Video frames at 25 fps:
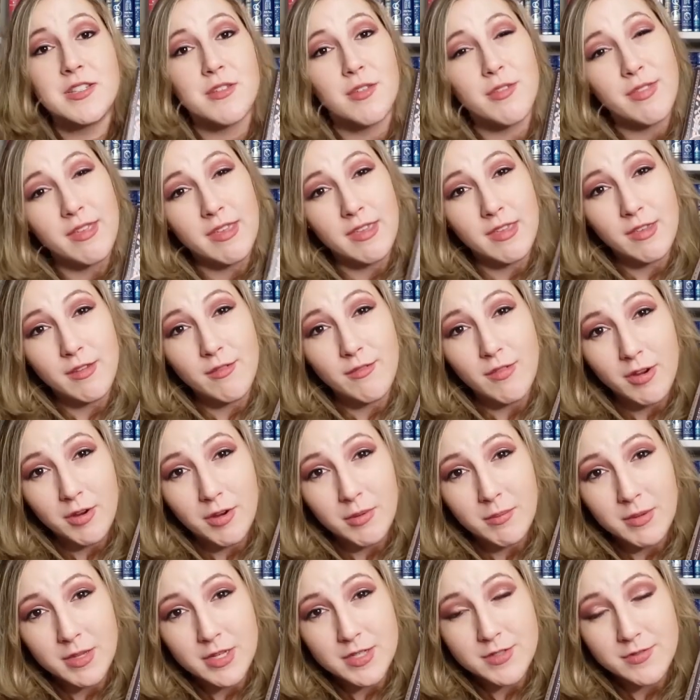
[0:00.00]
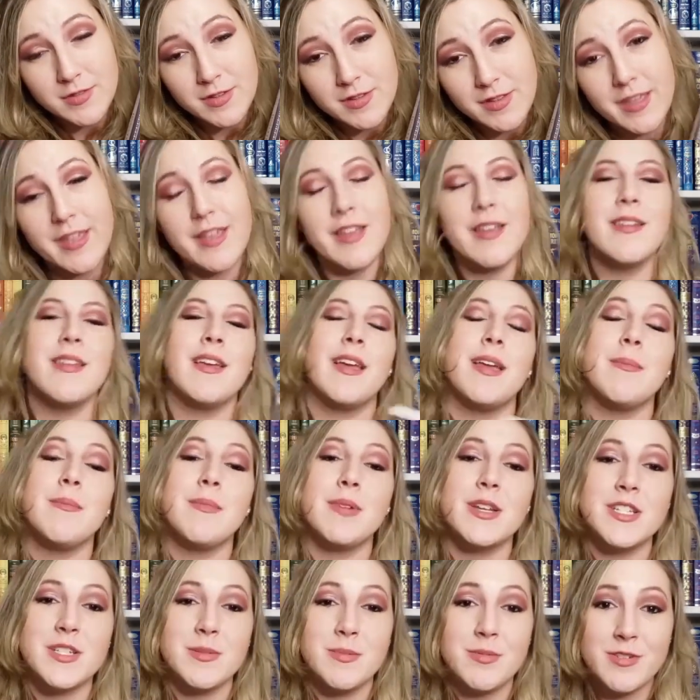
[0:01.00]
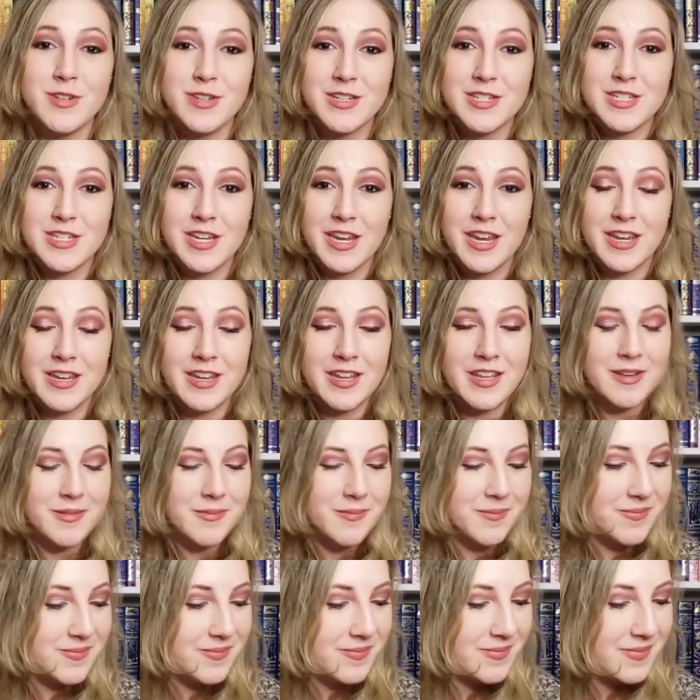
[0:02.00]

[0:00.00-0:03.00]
so thank you very much for that. I much appreciate it.